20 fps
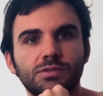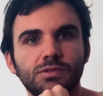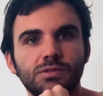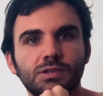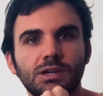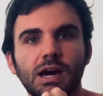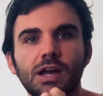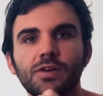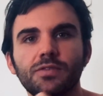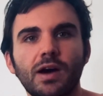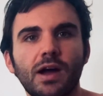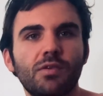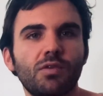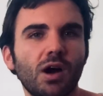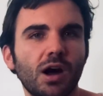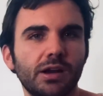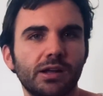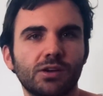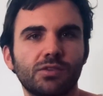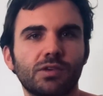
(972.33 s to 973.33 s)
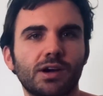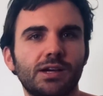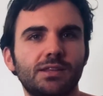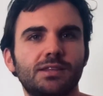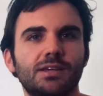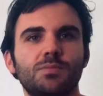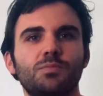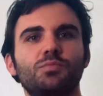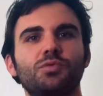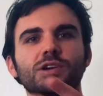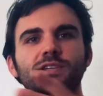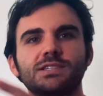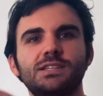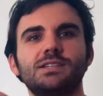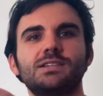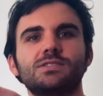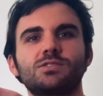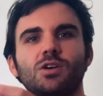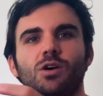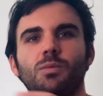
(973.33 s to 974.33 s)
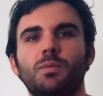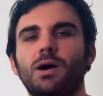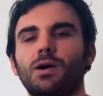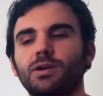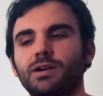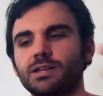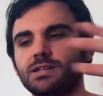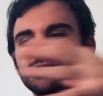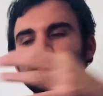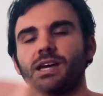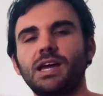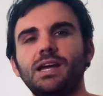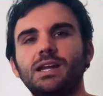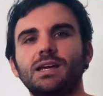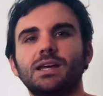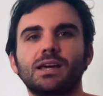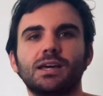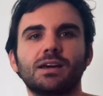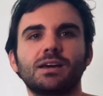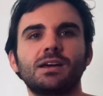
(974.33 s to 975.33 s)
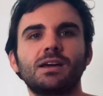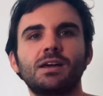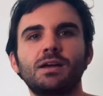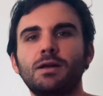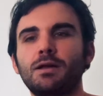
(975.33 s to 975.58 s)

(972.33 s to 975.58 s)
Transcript: Kind of ironic, right? That prison is all about containing,